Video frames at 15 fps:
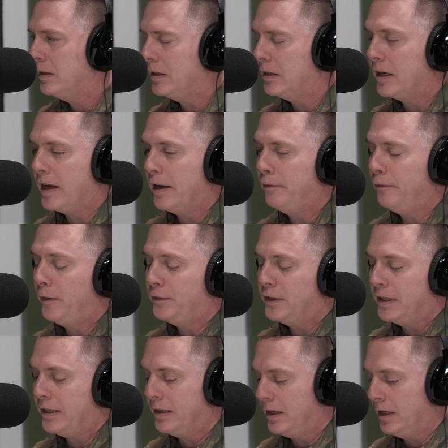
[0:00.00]
The
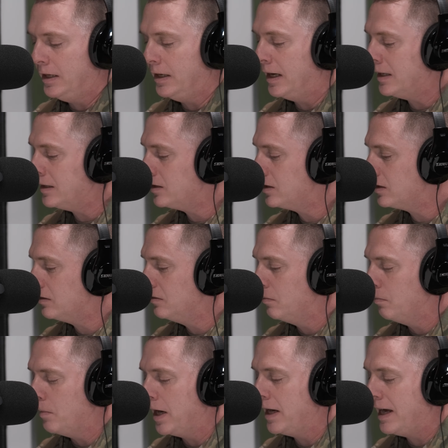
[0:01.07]
F-15EX
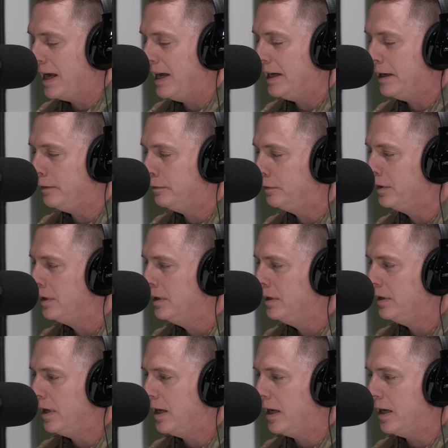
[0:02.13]
may have
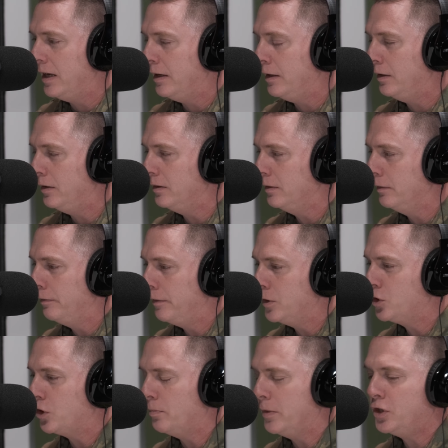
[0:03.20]
a
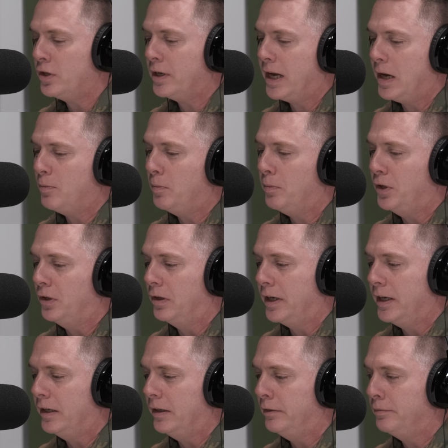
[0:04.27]
future mission
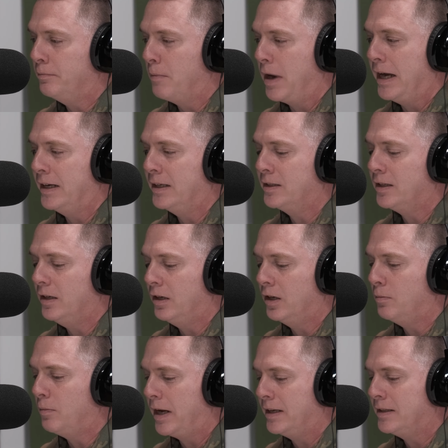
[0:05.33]
capability of
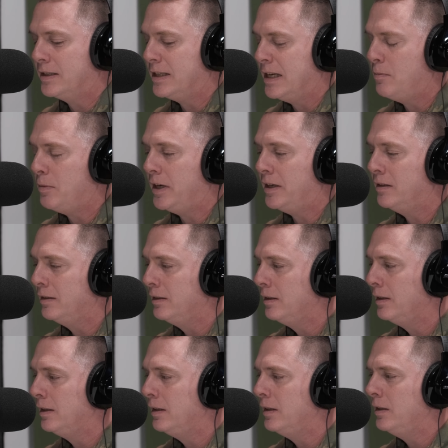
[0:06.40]
manned-unmanned teaming.
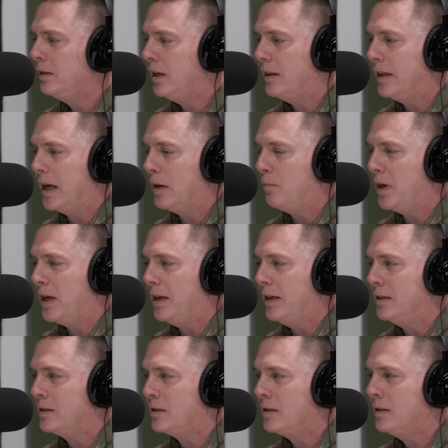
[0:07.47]
And that
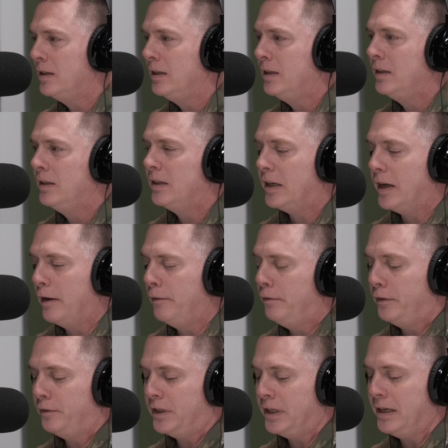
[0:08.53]
means the
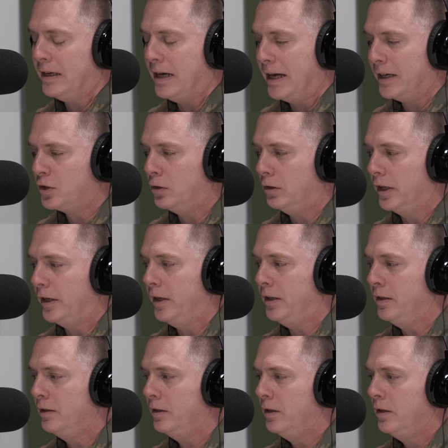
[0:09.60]
F-15
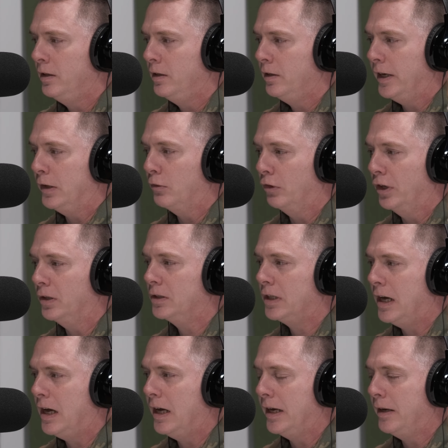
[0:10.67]
actually, in real
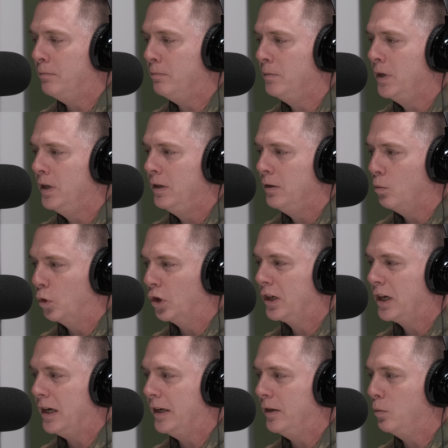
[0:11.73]
time,
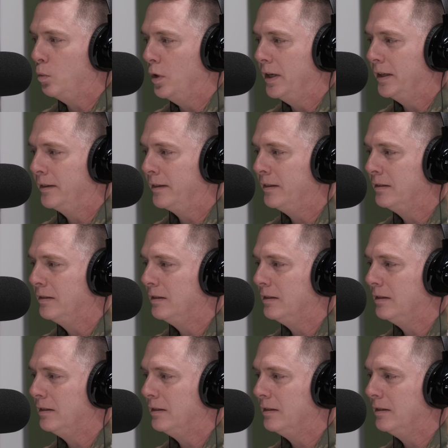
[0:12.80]
working with